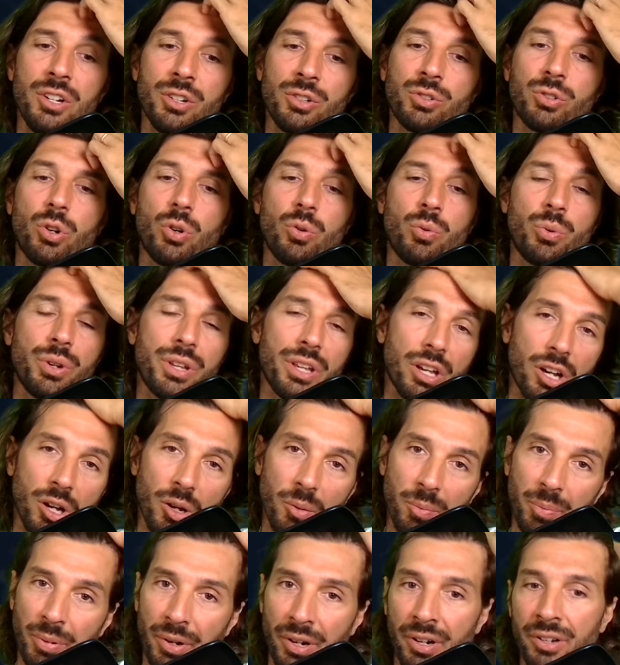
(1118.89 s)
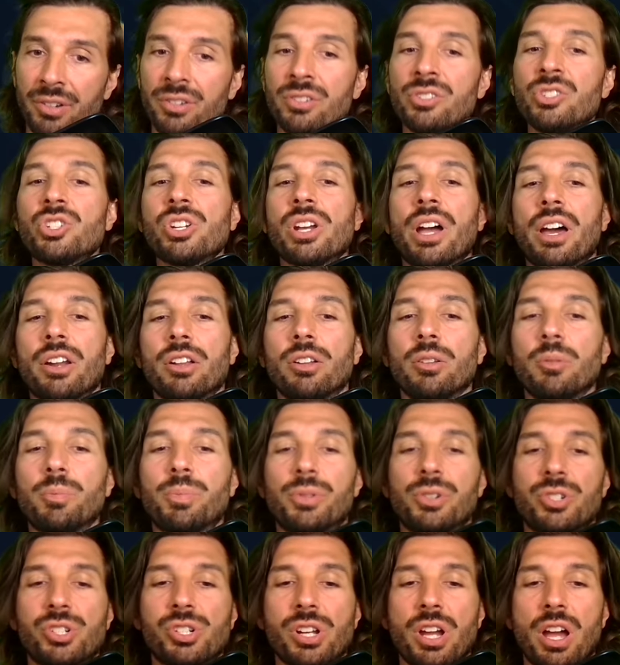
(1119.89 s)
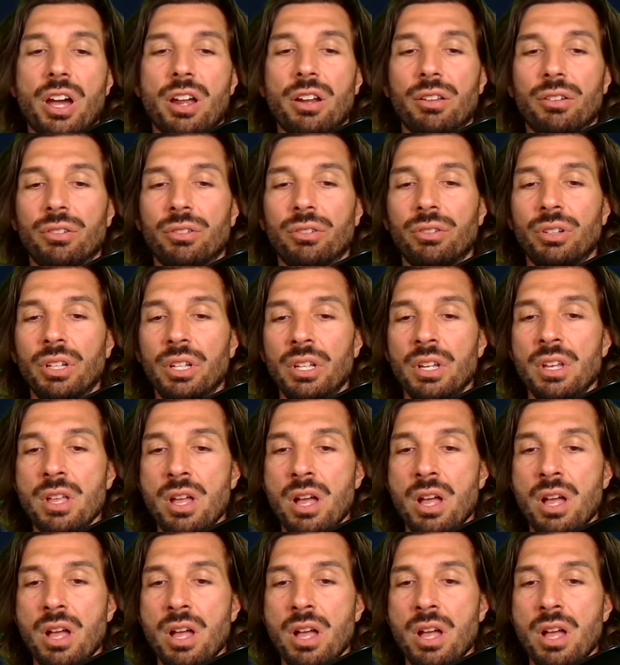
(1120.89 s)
Growing up on channel per channel.